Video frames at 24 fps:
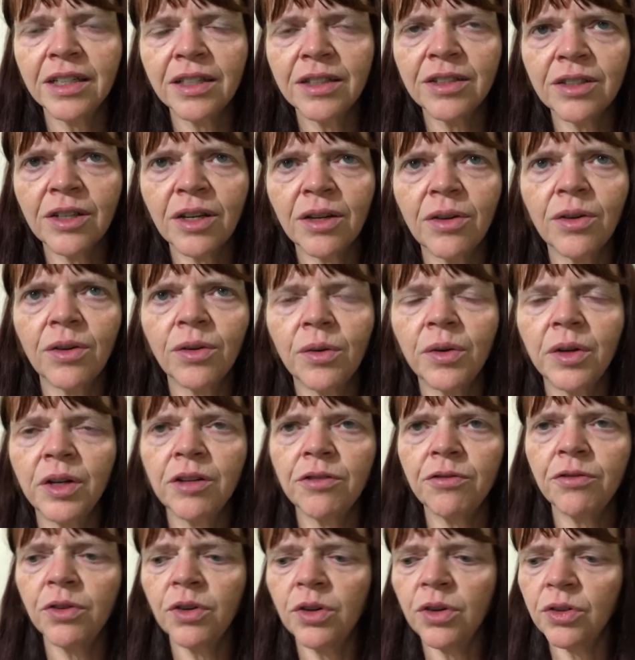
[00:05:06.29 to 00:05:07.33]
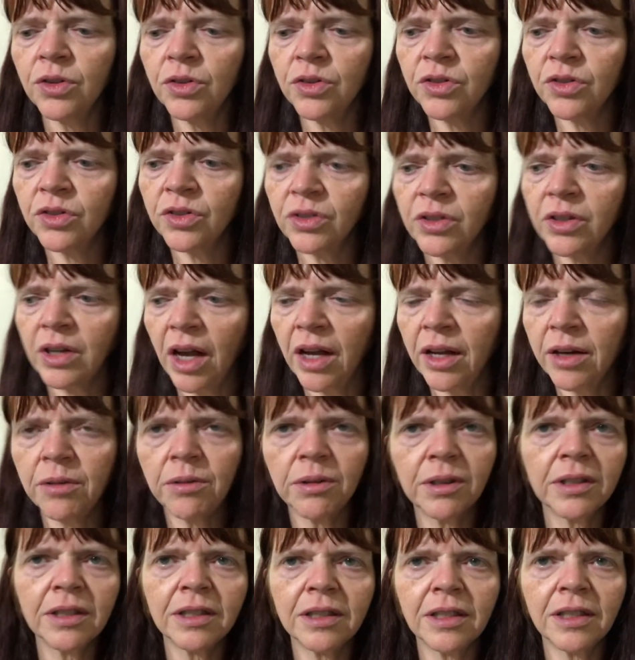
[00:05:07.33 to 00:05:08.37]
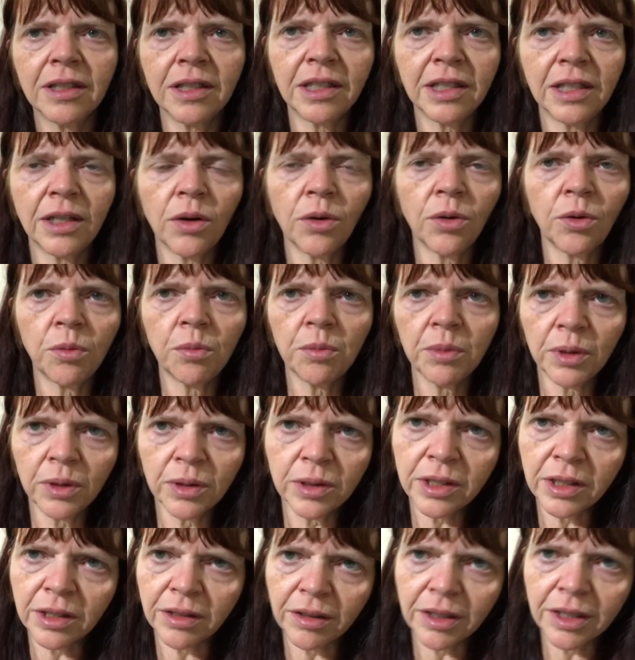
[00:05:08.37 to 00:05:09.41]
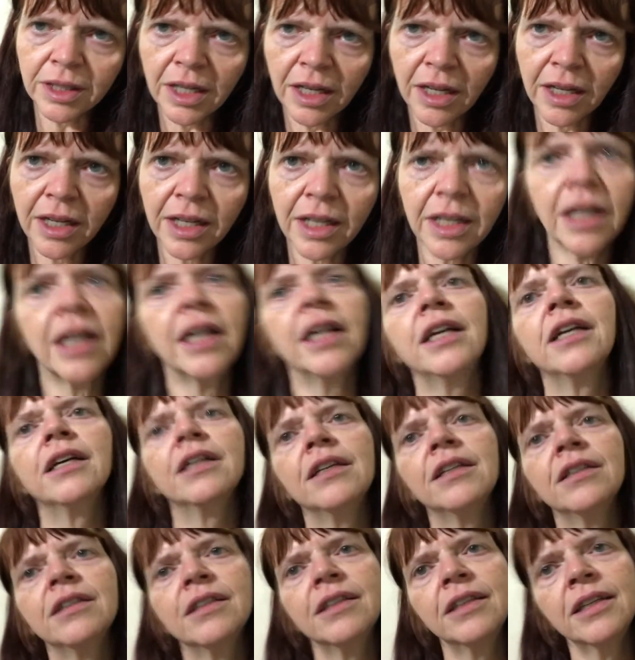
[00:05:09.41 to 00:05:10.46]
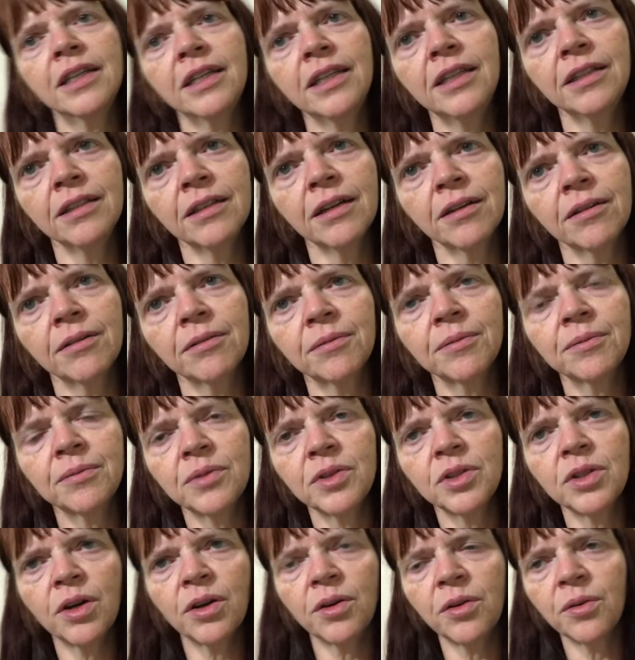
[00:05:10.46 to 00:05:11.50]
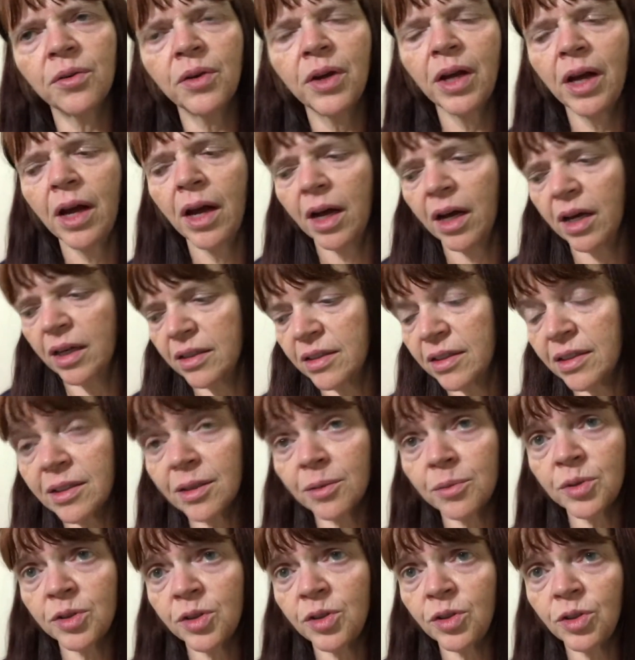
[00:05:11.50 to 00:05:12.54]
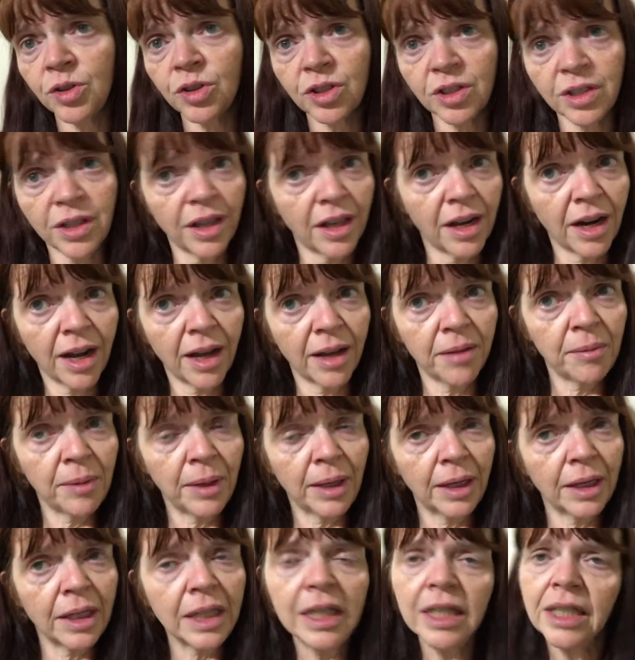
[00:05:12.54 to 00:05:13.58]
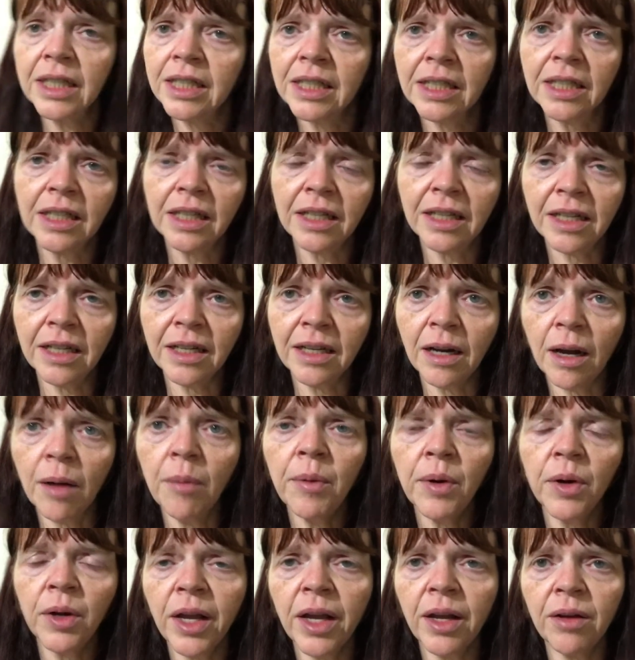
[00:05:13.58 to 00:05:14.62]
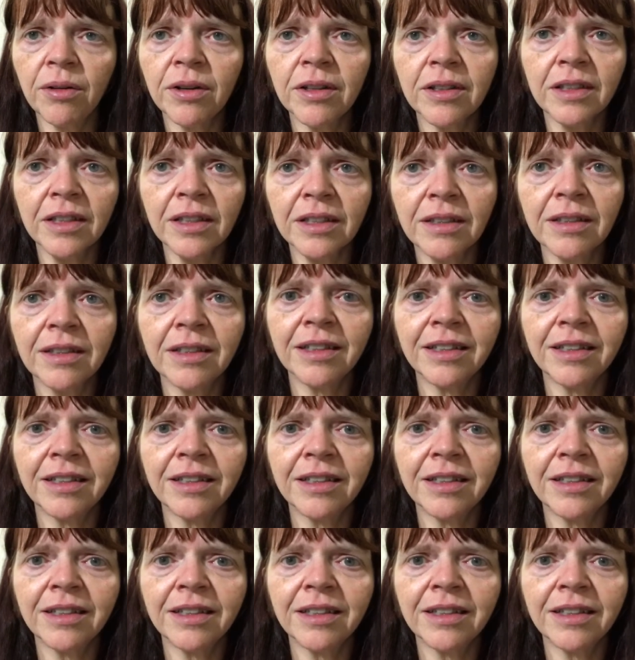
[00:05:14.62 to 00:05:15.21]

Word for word: So it falls kind of within the whole military diet and the keto. So it's a substitution that I made and I'm okay with it.